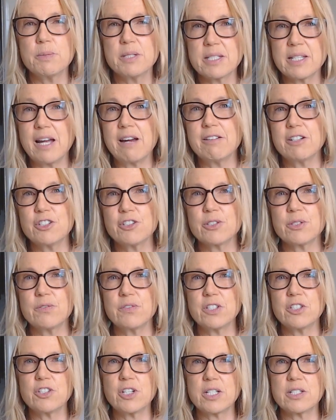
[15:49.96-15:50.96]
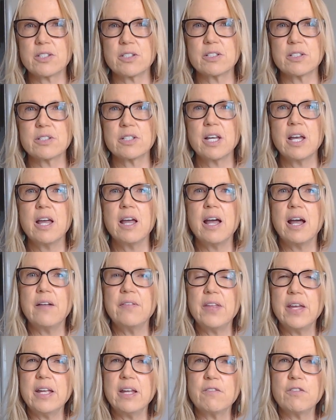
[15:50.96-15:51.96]
miscarriages of injustice,
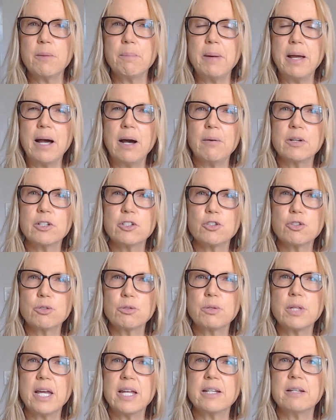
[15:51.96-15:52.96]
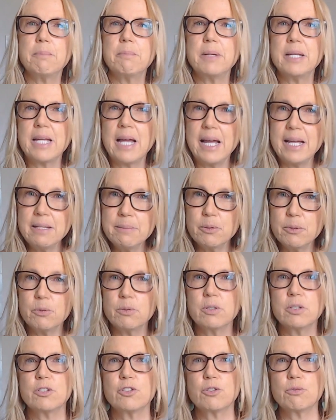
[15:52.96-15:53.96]
and they have the power to then be
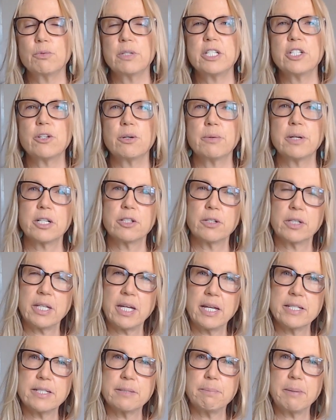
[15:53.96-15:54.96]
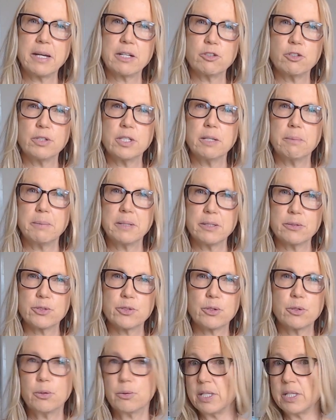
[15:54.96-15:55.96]
able to redirect her case back to the
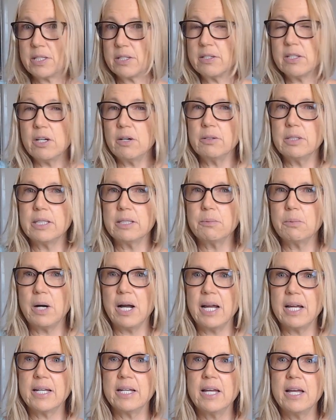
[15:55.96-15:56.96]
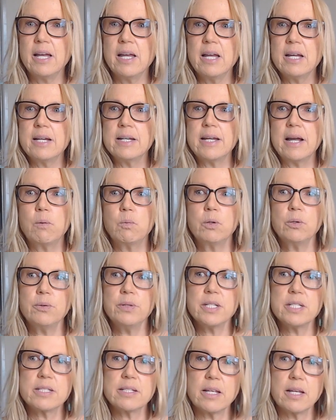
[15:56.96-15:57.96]
appeals court. That's the only way. Now,
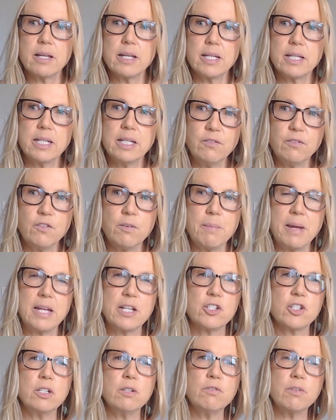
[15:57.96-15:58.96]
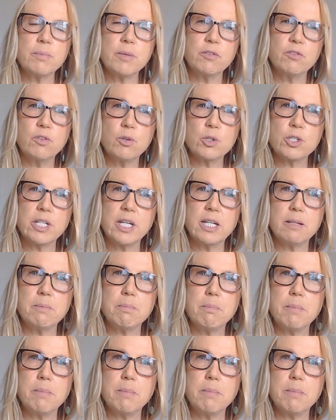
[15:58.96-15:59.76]
will this information from the 14